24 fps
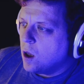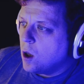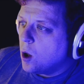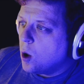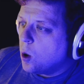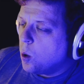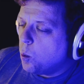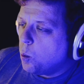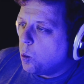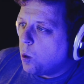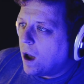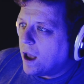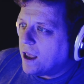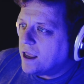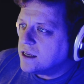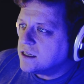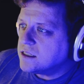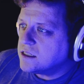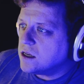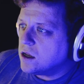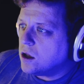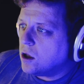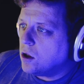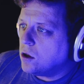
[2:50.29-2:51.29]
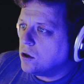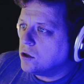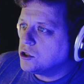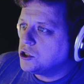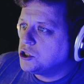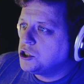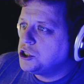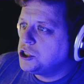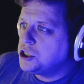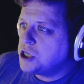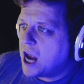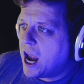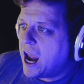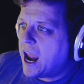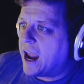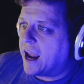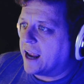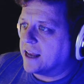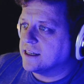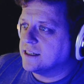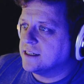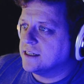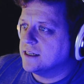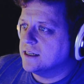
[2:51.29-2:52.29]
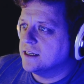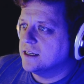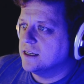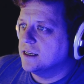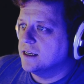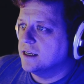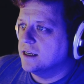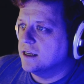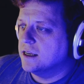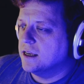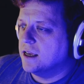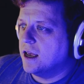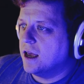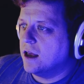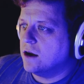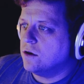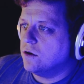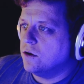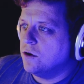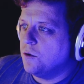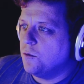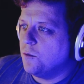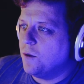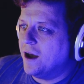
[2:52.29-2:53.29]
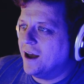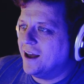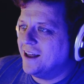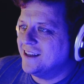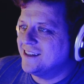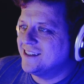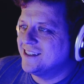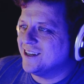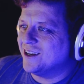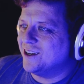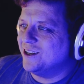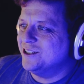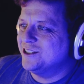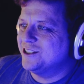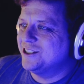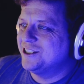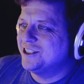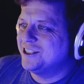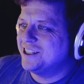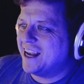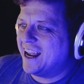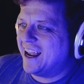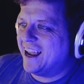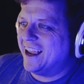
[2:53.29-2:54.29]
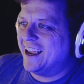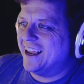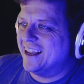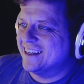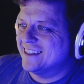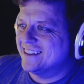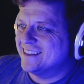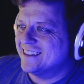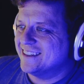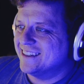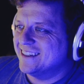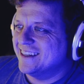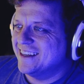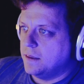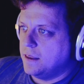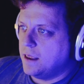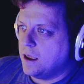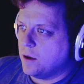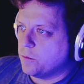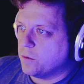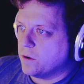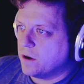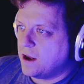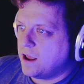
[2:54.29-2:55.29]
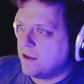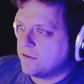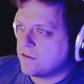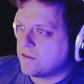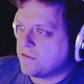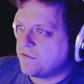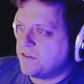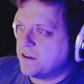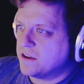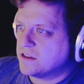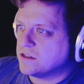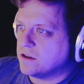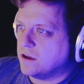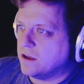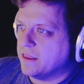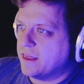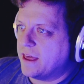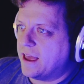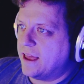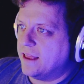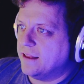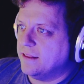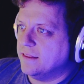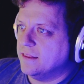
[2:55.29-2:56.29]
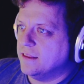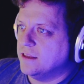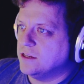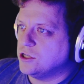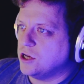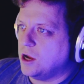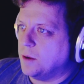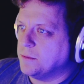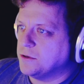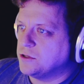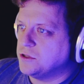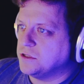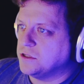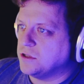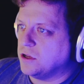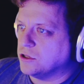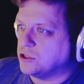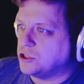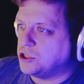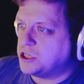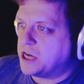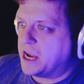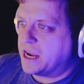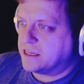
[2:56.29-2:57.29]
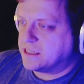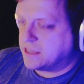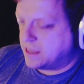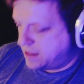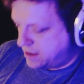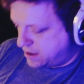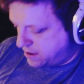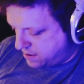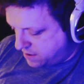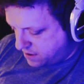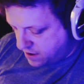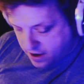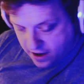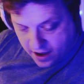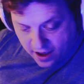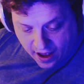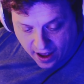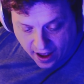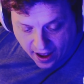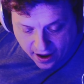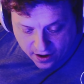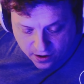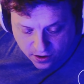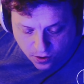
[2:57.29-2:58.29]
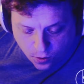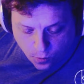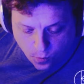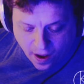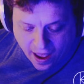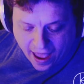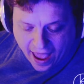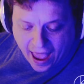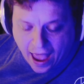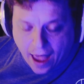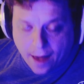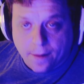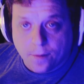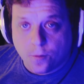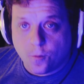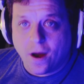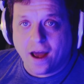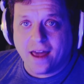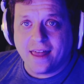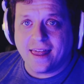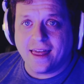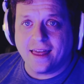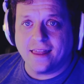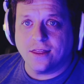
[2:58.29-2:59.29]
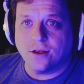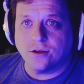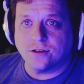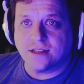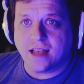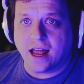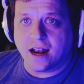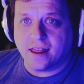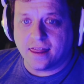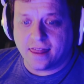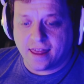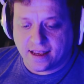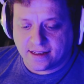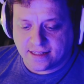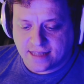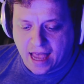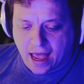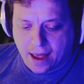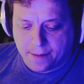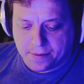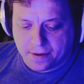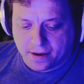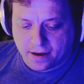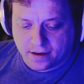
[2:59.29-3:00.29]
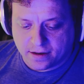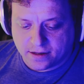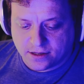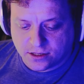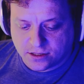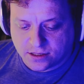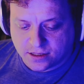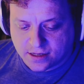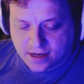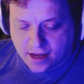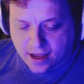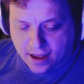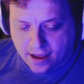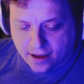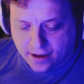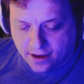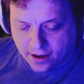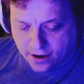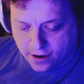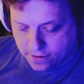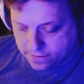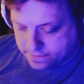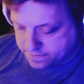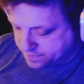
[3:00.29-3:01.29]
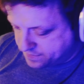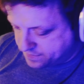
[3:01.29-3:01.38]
Why is it all janked? I don't know why it's all janked. Yeah, we're gonna have to fix all that. The geometry's all janked in there. I don't know why those kind of things happen. Just you know,